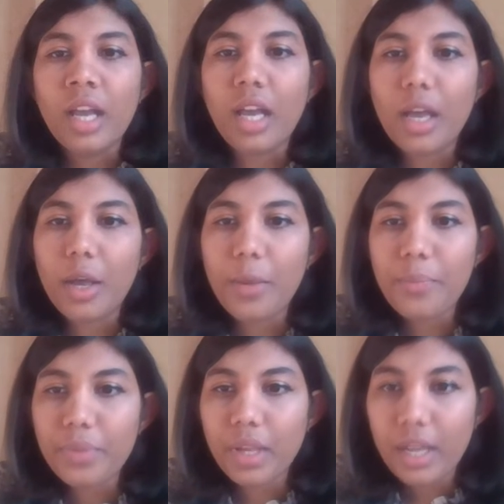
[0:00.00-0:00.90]

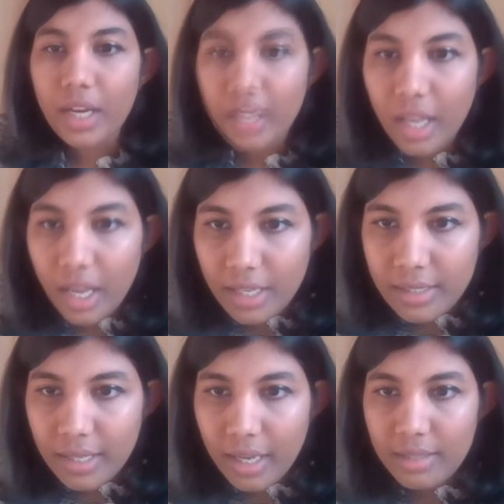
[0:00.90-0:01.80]
Aneta
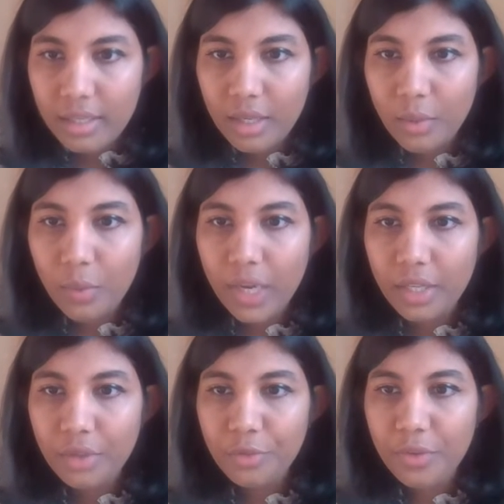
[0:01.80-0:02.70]
is asking where
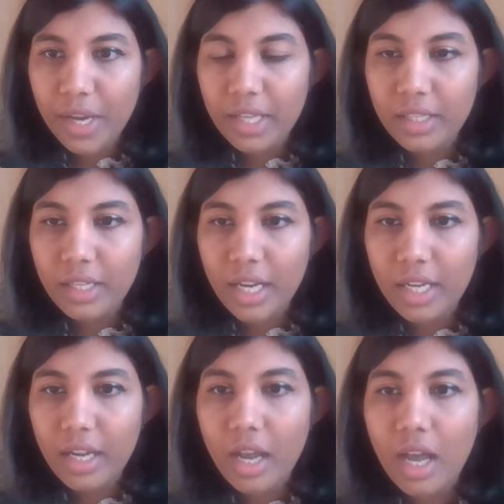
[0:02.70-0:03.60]
to find the data.